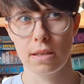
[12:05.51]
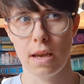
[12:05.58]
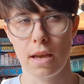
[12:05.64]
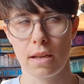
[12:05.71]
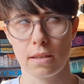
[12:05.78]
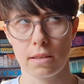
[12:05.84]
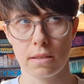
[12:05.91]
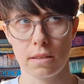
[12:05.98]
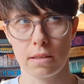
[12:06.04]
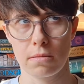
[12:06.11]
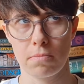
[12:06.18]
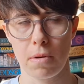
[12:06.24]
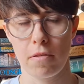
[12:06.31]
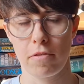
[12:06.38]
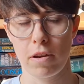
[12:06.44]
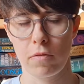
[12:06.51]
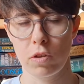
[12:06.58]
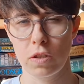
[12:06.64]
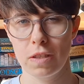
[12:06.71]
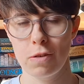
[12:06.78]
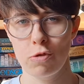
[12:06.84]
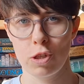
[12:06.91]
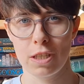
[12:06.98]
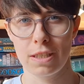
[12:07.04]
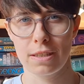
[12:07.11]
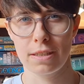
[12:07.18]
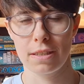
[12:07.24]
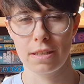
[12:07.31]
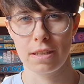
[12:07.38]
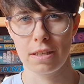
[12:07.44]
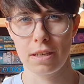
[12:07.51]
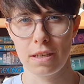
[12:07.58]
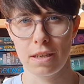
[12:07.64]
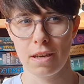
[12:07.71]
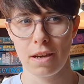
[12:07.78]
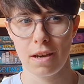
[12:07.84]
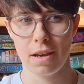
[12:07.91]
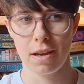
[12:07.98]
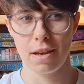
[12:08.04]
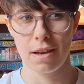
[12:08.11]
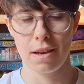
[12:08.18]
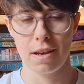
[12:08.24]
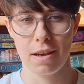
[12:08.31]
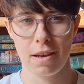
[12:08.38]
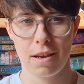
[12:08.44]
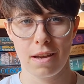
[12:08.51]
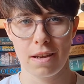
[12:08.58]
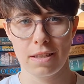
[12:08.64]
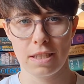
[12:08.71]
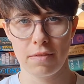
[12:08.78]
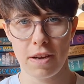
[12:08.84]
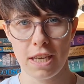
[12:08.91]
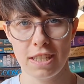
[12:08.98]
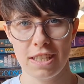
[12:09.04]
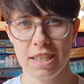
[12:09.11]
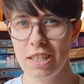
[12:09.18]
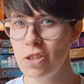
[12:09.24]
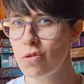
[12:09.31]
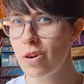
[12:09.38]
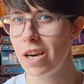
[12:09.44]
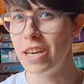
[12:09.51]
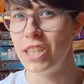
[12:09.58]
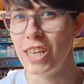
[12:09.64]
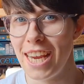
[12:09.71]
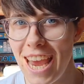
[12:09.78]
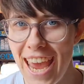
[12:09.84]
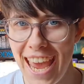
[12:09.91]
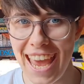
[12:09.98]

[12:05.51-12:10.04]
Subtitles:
and it's my favorite series, the Divine Cities trilogy.